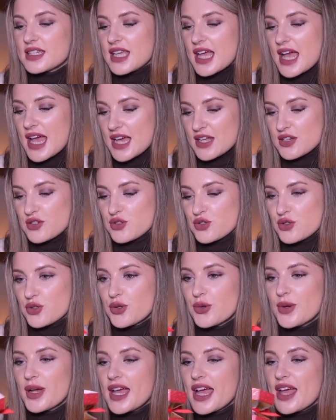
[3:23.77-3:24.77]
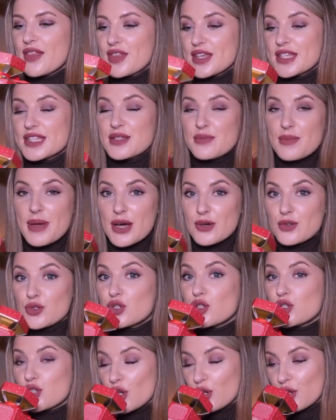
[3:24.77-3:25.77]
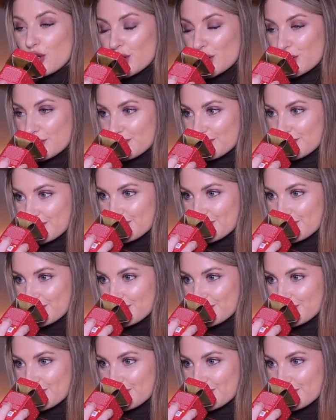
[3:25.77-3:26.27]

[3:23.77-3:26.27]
candle. This smells so good.